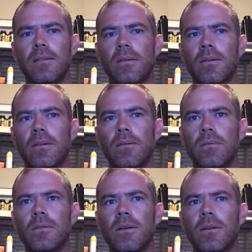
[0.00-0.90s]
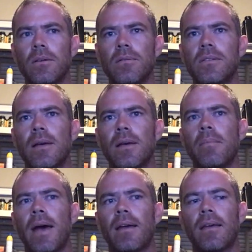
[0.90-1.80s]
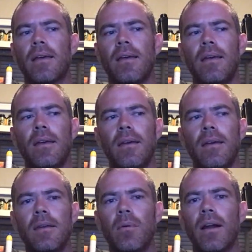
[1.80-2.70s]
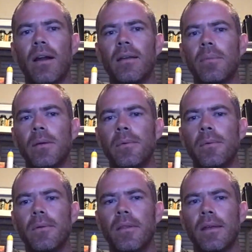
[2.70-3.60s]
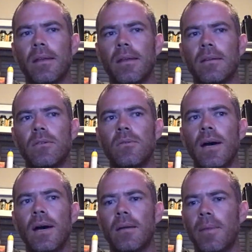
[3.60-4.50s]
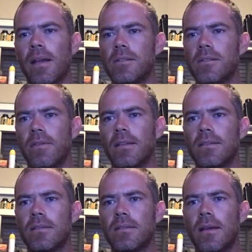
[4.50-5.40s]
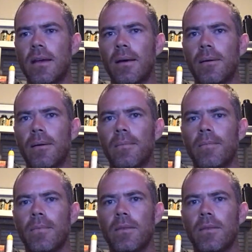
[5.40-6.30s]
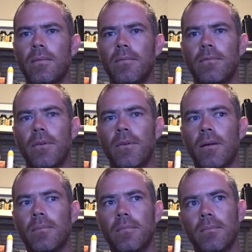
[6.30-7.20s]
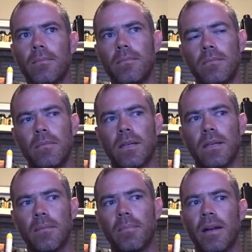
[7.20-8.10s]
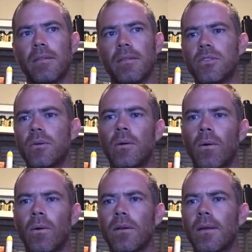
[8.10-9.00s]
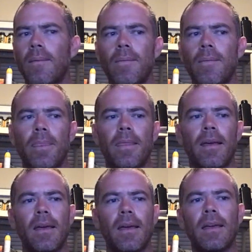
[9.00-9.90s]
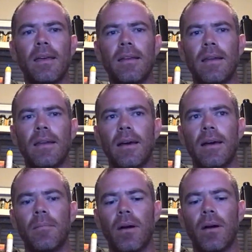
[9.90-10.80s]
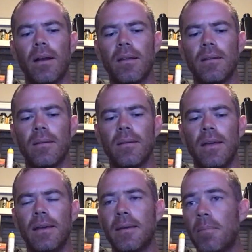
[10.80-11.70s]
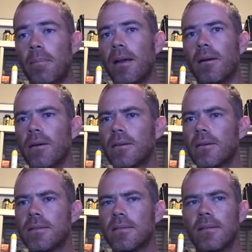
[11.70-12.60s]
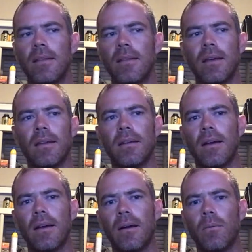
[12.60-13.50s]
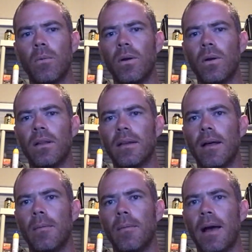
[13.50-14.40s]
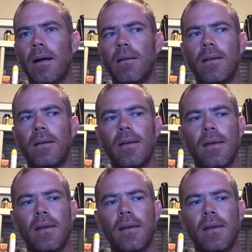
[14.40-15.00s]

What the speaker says: He took a huge step back. He brought in people that knew how to manage events from the competitive shooting world, and brought in competitors that were willing to help out